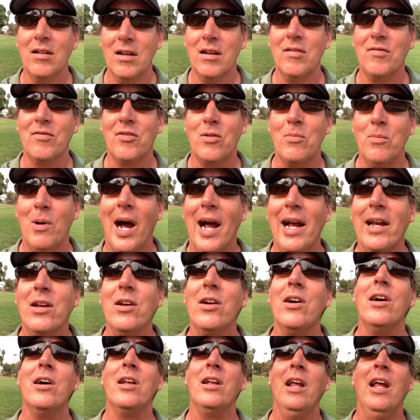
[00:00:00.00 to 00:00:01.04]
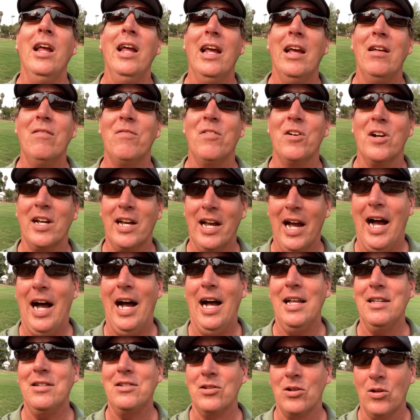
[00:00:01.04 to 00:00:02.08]
For my good and for
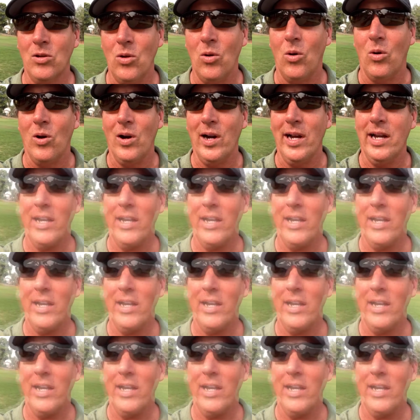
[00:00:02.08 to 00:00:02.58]
God's glory.